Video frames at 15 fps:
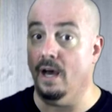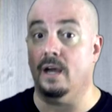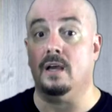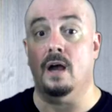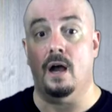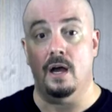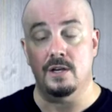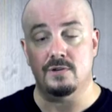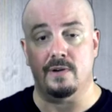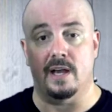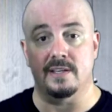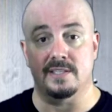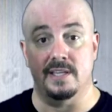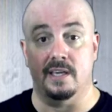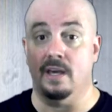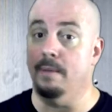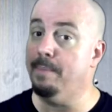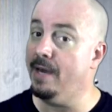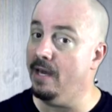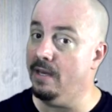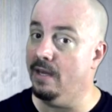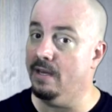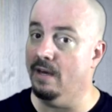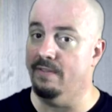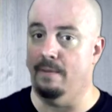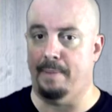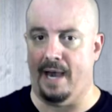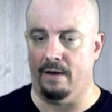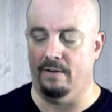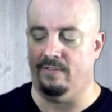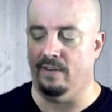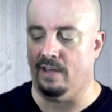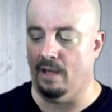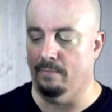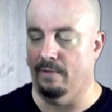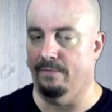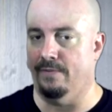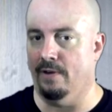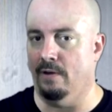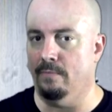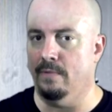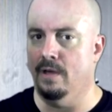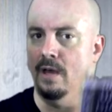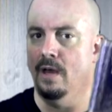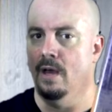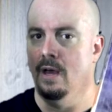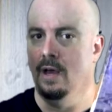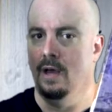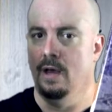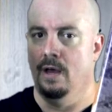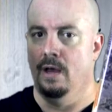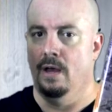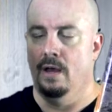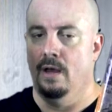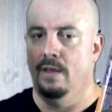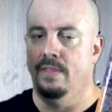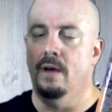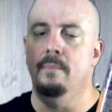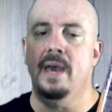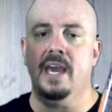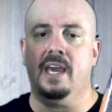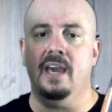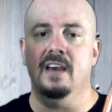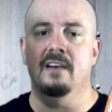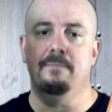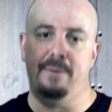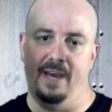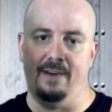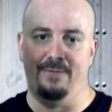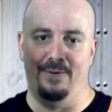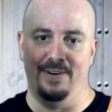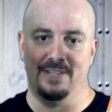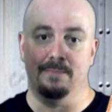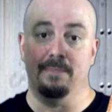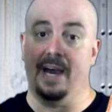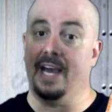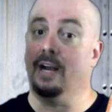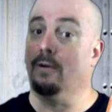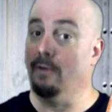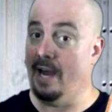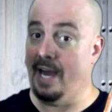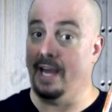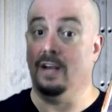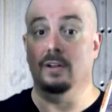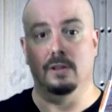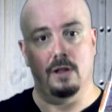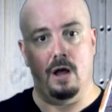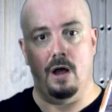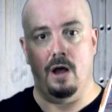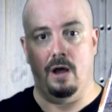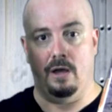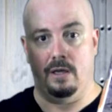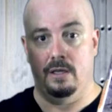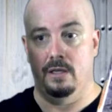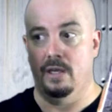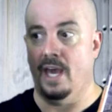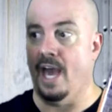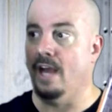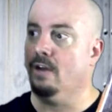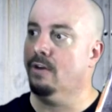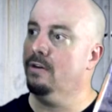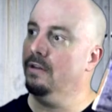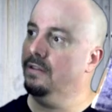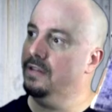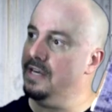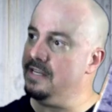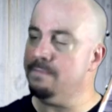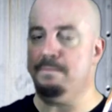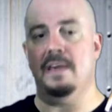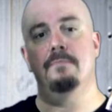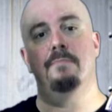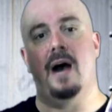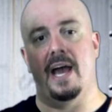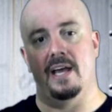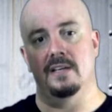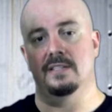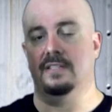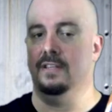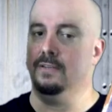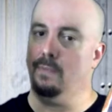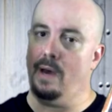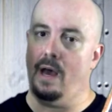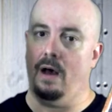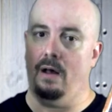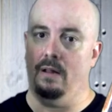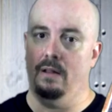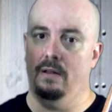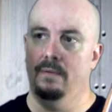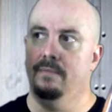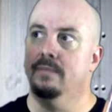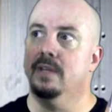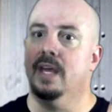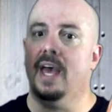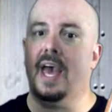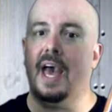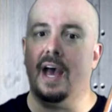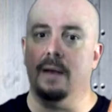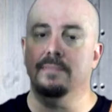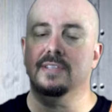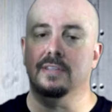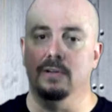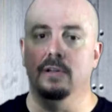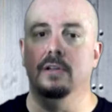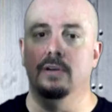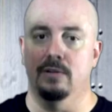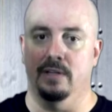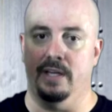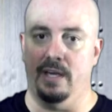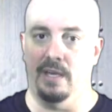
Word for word: a contrasting opinion of the Patterson Gimlin film the Making of Bigfoot by Greg Long. And could this be biased as well? Absolutely.